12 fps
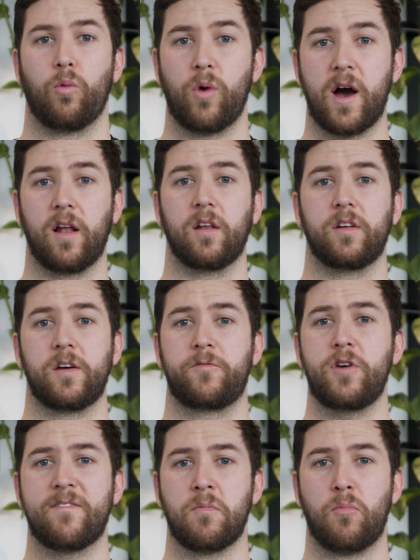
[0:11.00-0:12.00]
Well, if
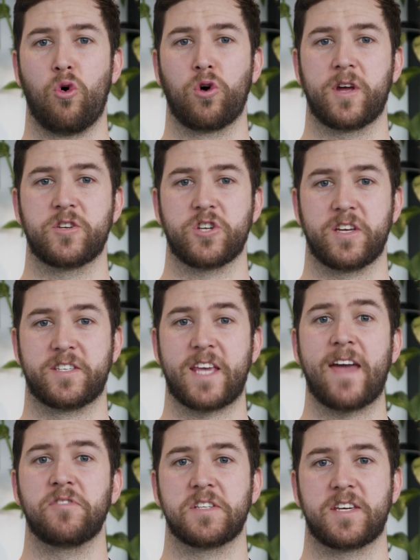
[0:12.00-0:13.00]
you have a mortgage, a
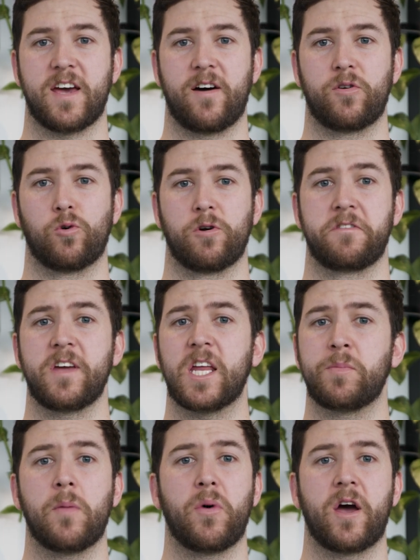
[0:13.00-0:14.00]
savings account, or are thinking
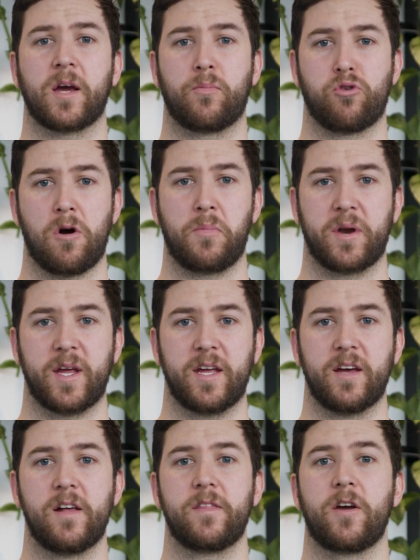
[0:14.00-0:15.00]
about buying a property,
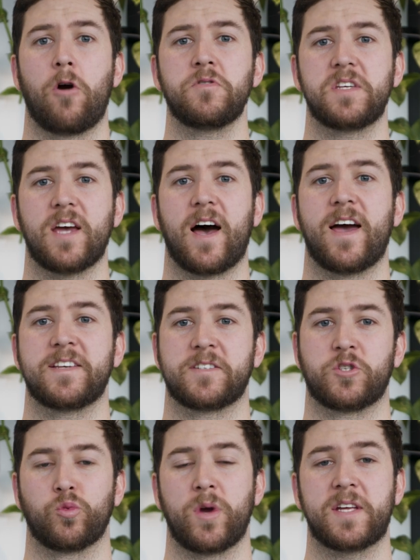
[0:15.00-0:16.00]
the OCR has a
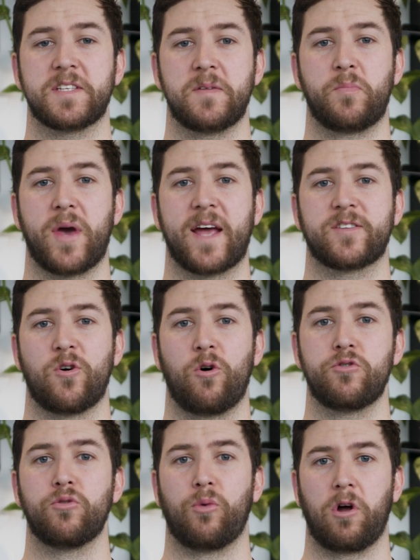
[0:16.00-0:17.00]
direct impact
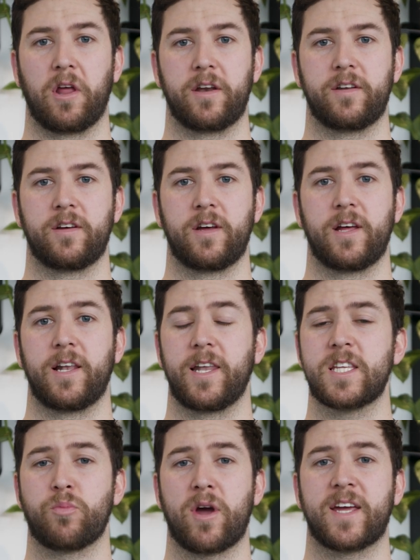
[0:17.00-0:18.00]
on your wallet.
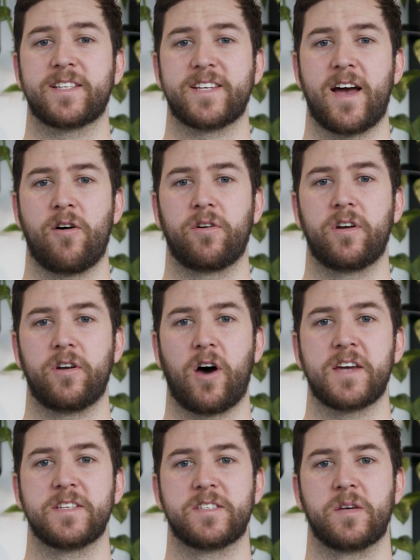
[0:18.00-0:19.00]
Let's break it down
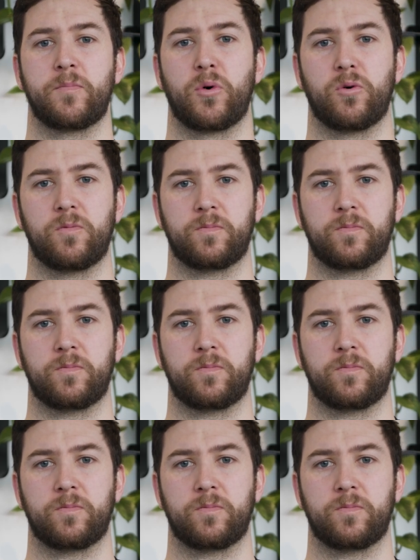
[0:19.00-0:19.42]
nice and simple.